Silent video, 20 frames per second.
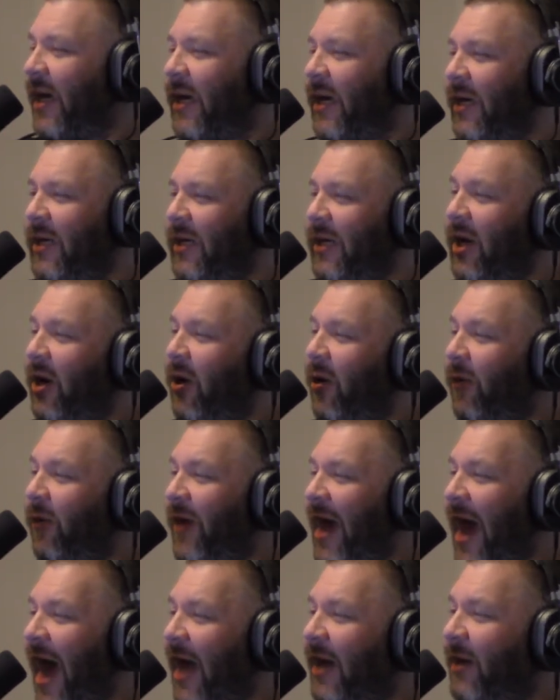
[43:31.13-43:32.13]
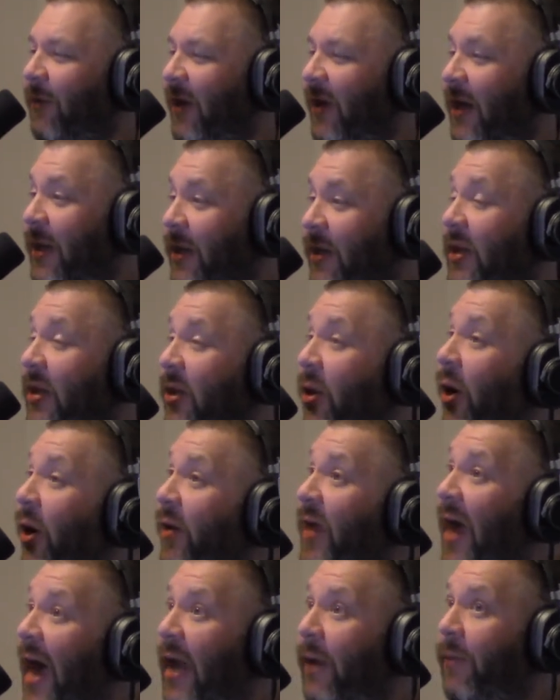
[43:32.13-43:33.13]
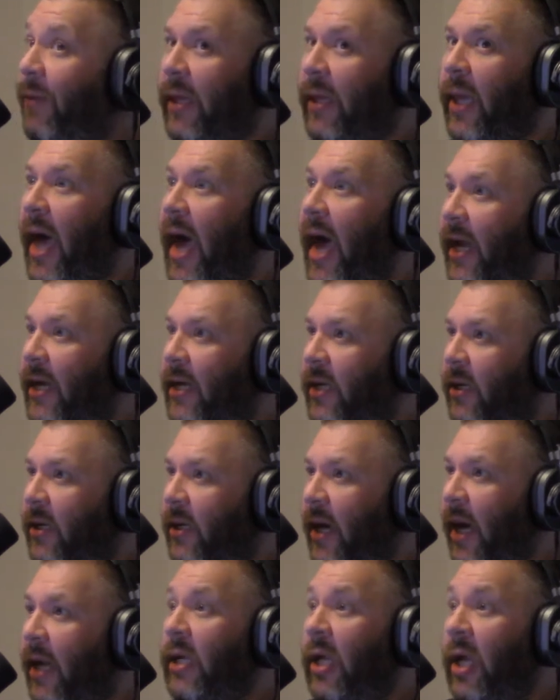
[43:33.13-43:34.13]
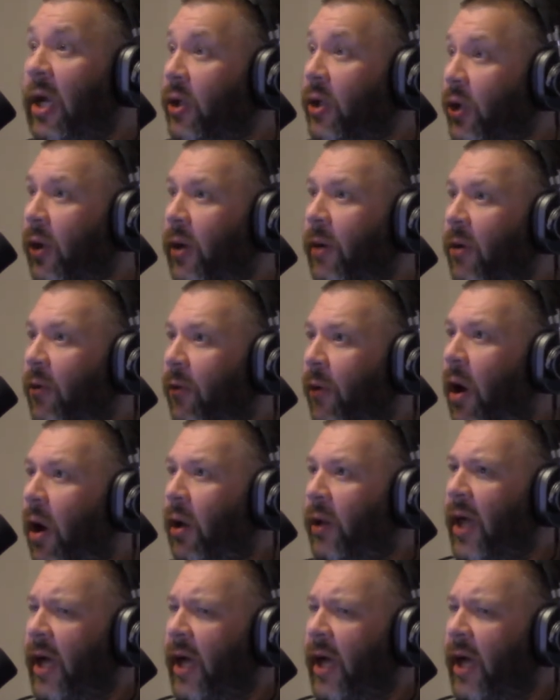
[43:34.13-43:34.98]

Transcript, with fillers: you know they had to be look they had to be led and don't get me wrong,